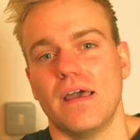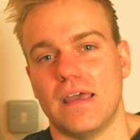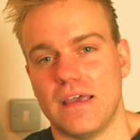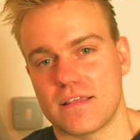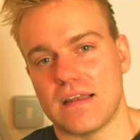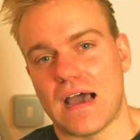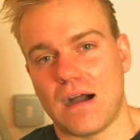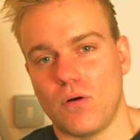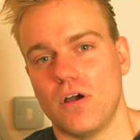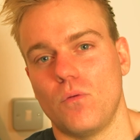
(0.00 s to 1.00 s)
here's an
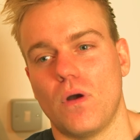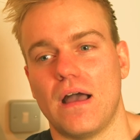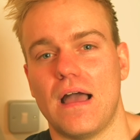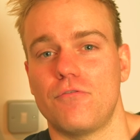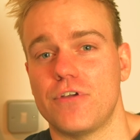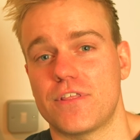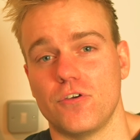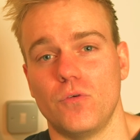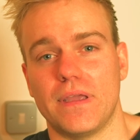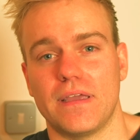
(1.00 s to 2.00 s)
hour where every
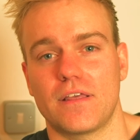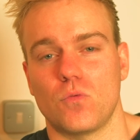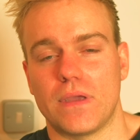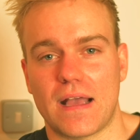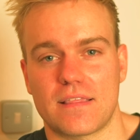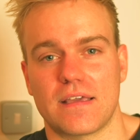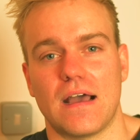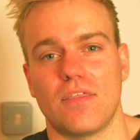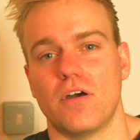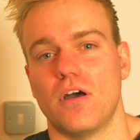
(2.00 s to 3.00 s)
2 weeks we get
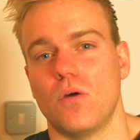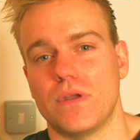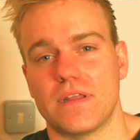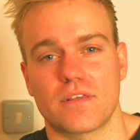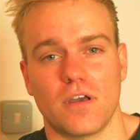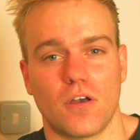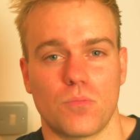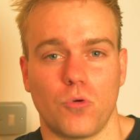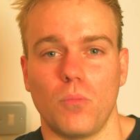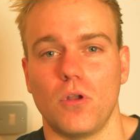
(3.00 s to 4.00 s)
together and we
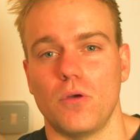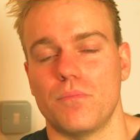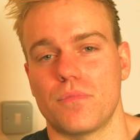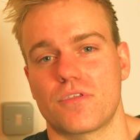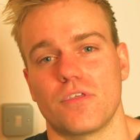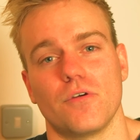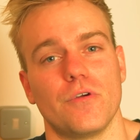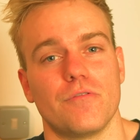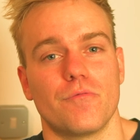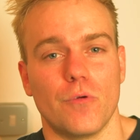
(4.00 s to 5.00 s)
discuss problems that
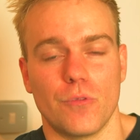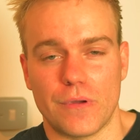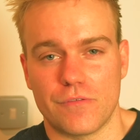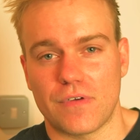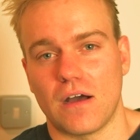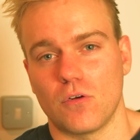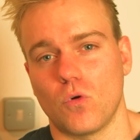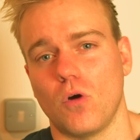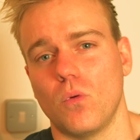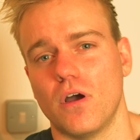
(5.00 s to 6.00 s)
we
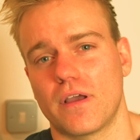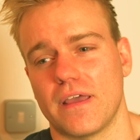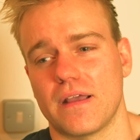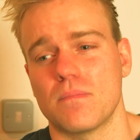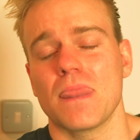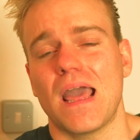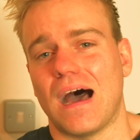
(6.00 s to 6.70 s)
found while working